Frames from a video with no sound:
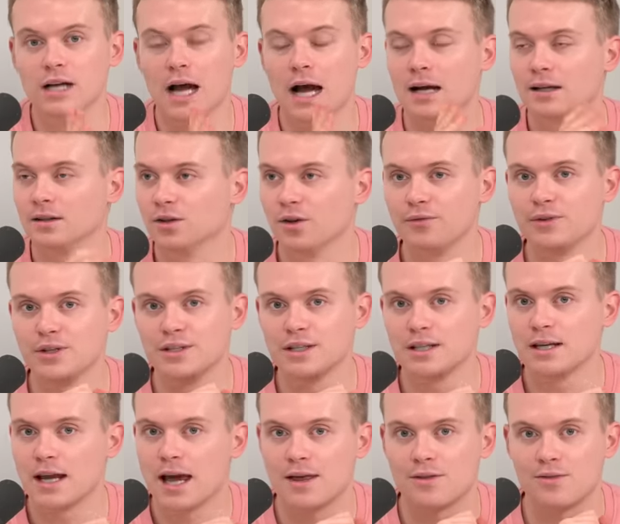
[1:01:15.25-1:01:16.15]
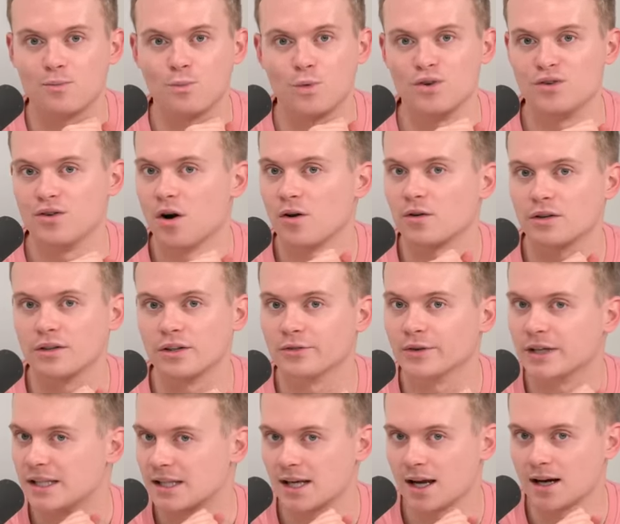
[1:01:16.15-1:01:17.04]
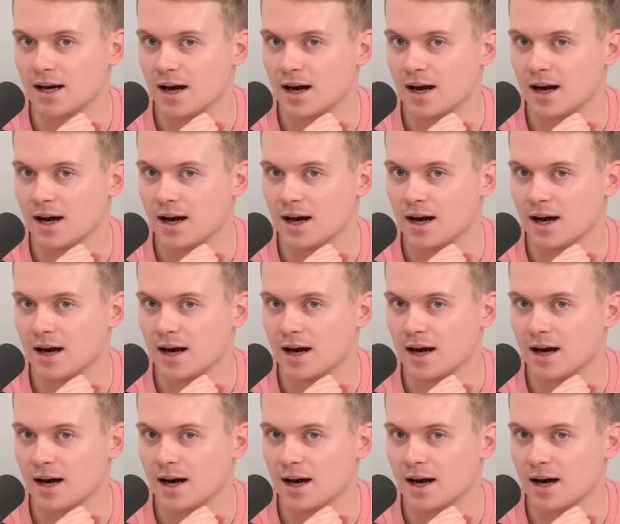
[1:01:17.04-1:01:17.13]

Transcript: I love you to death. We're not going to read that